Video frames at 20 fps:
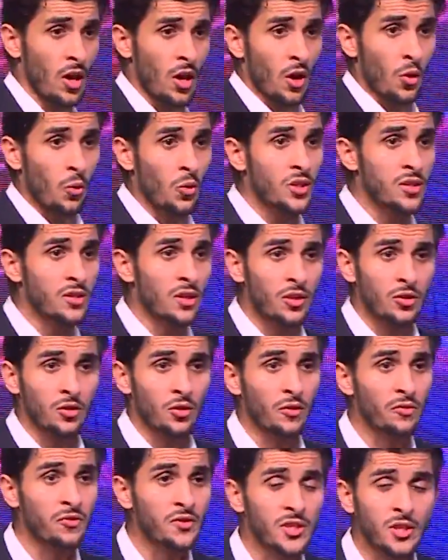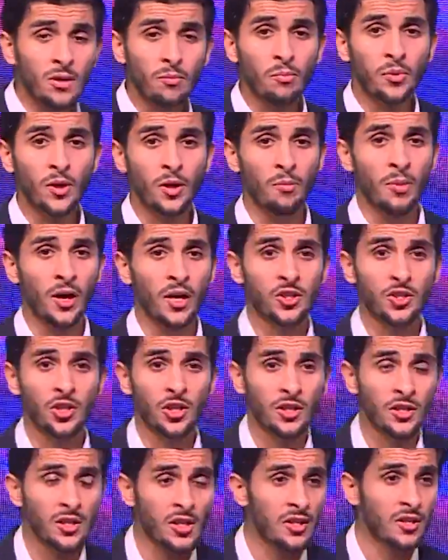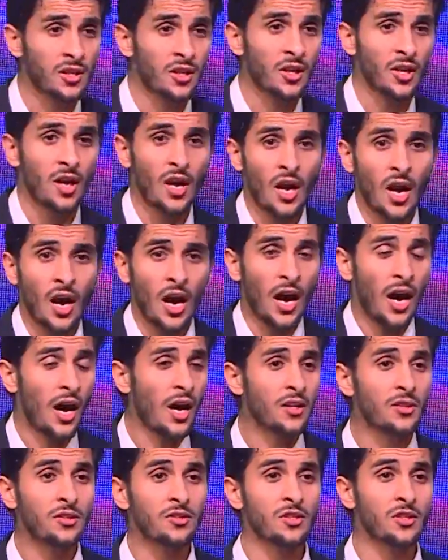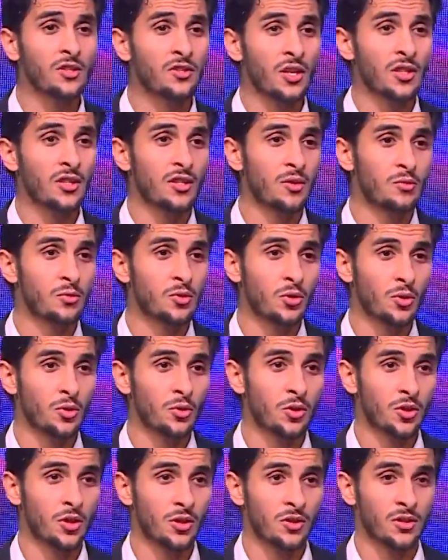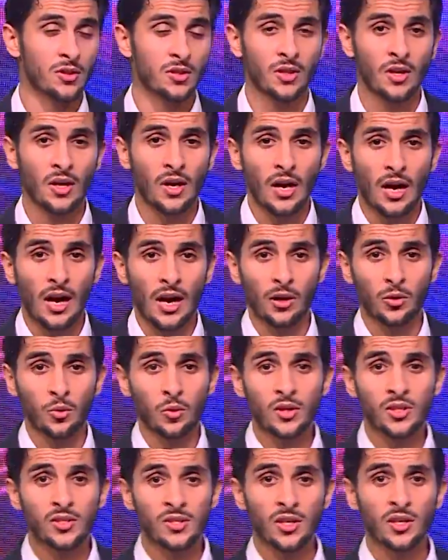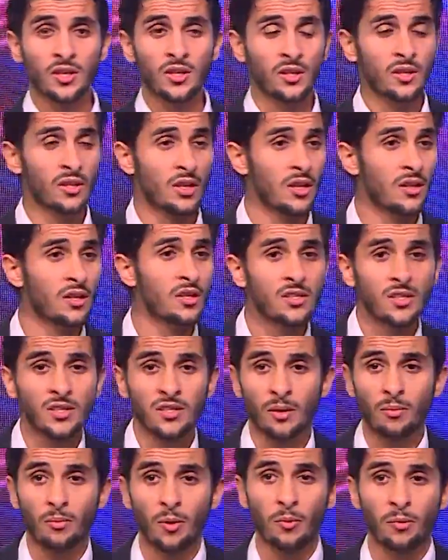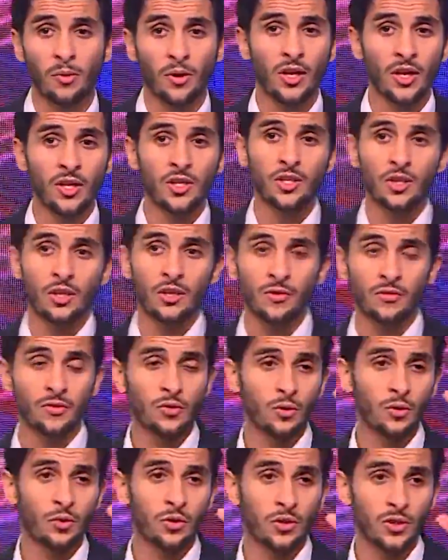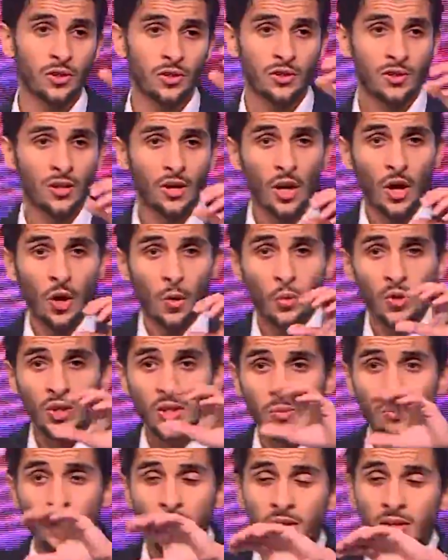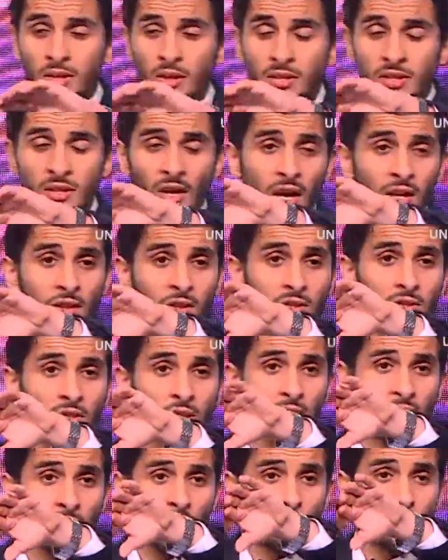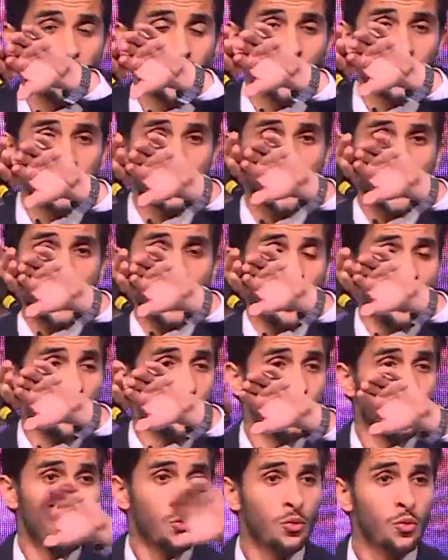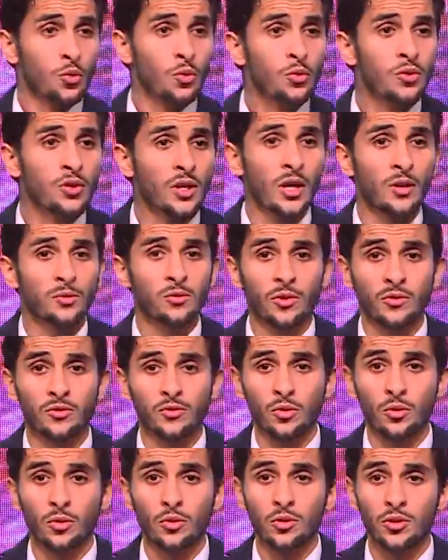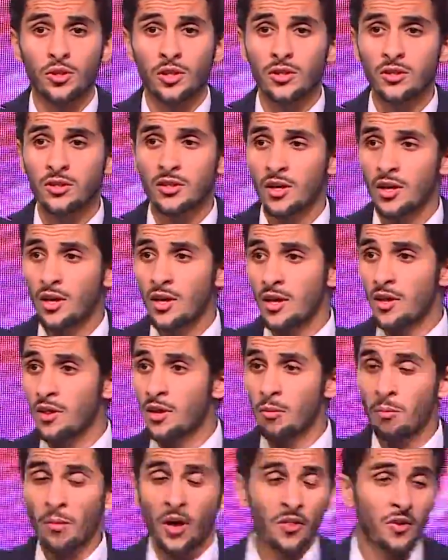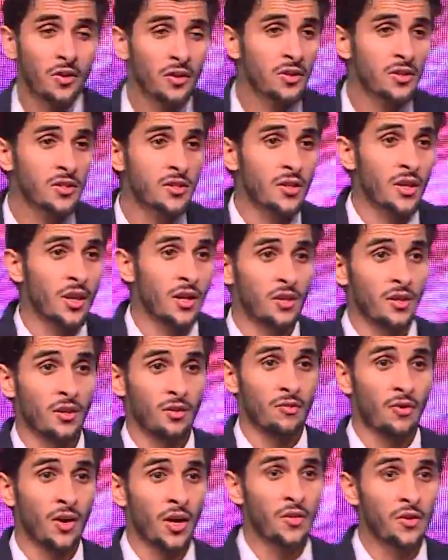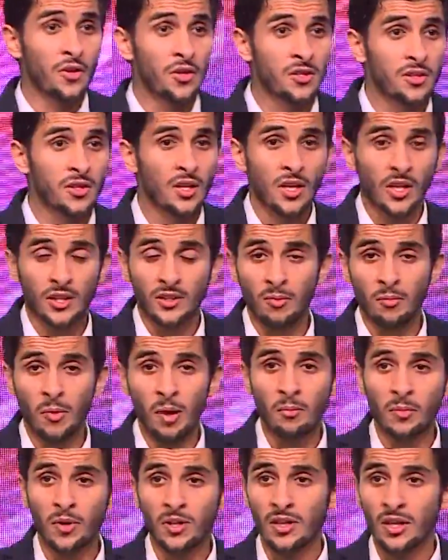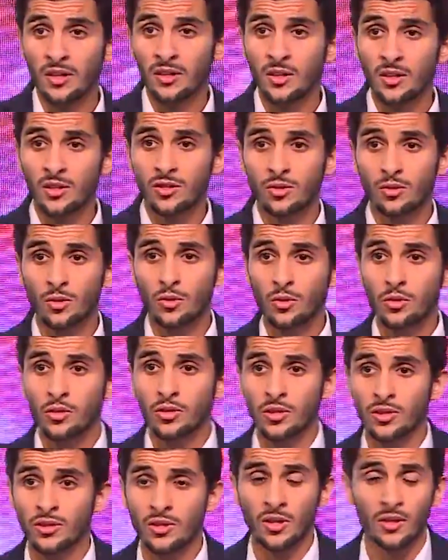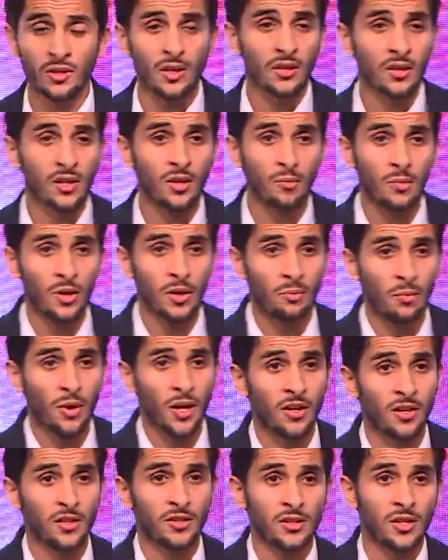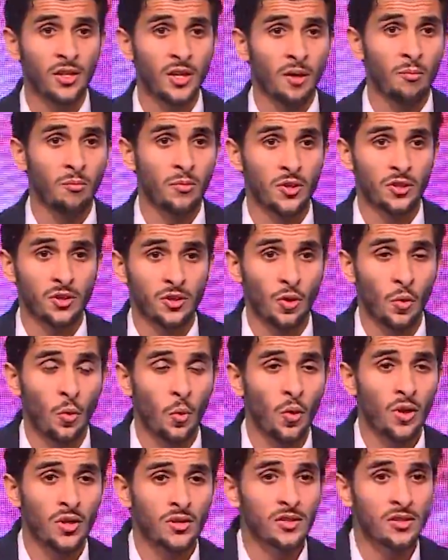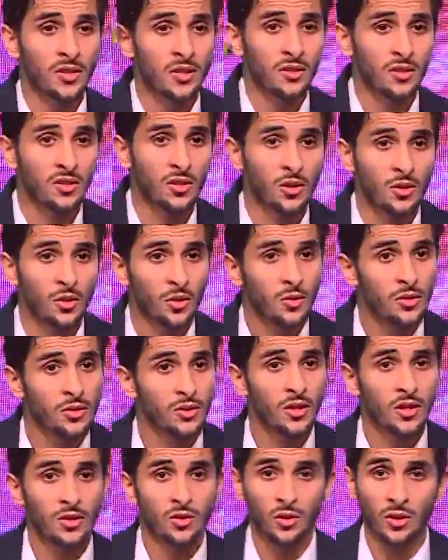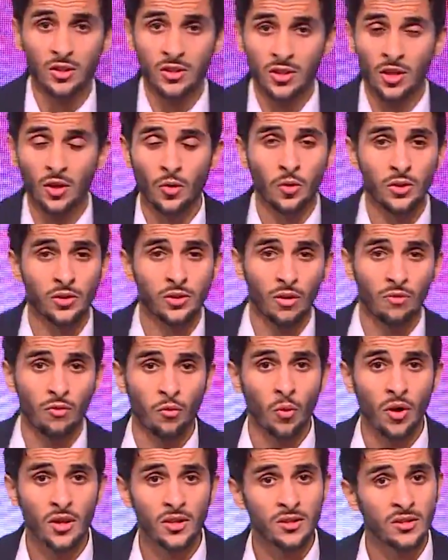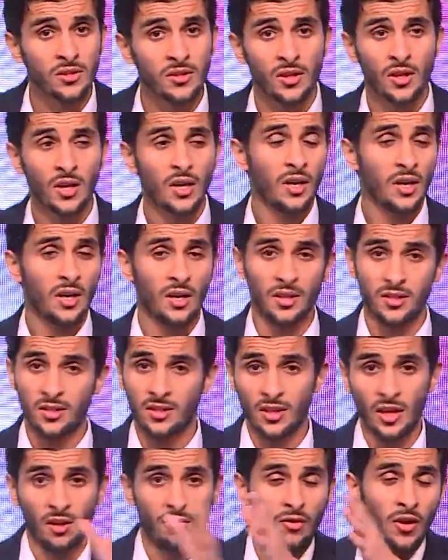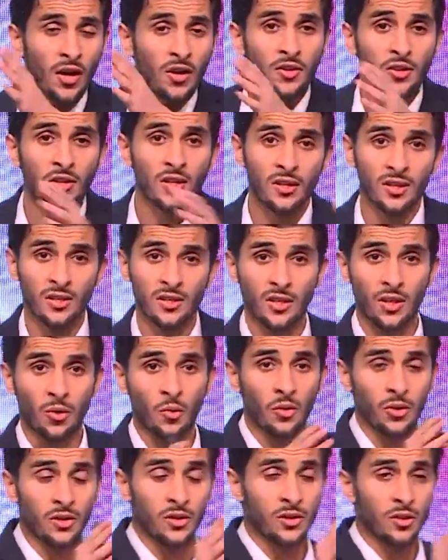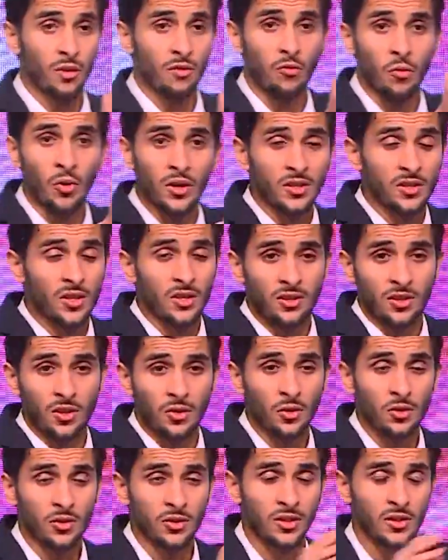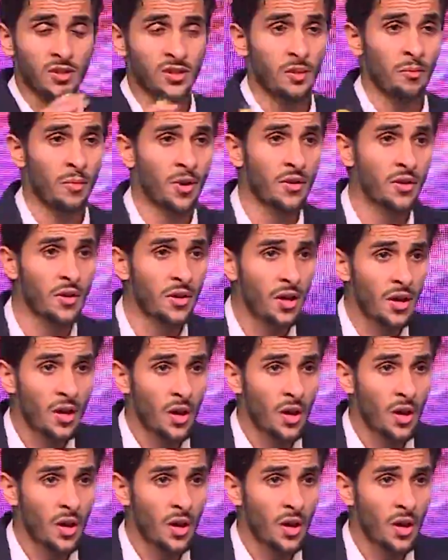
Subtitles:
We start off simply by generating 100 random solutions. And we say that this is a population of solutions. We split these 100 numbers into two types of solutions, the mothers and the fathers. Remember that these solutions are nothing but binary numbers, so ones and zeros. So a sequence of ones is a father, and a sequence of ones and zeros is a mother.